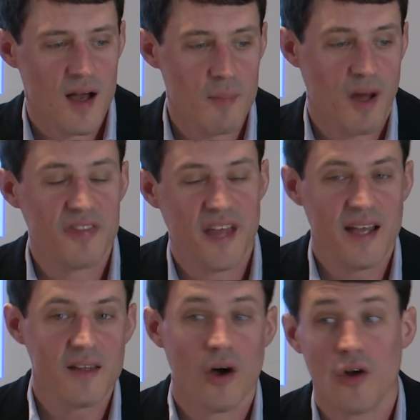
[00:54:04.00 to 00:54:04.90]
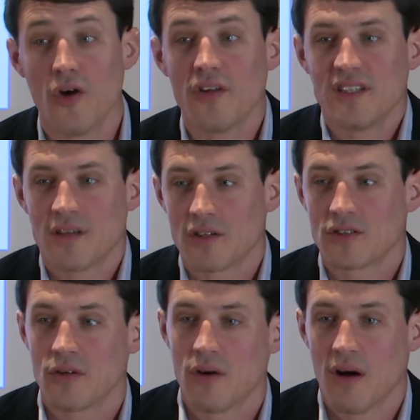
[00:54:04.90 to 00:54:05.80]
But then a loan is
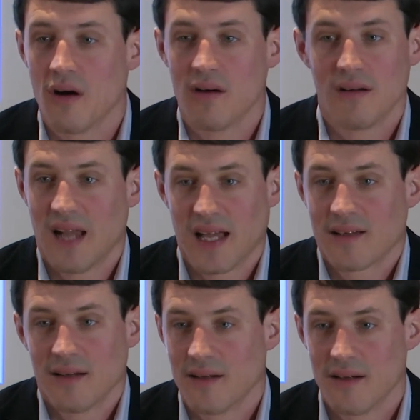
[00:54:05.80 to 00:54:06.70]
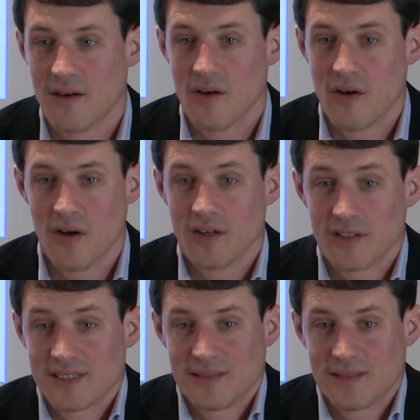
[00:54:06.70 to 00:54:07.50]
also like a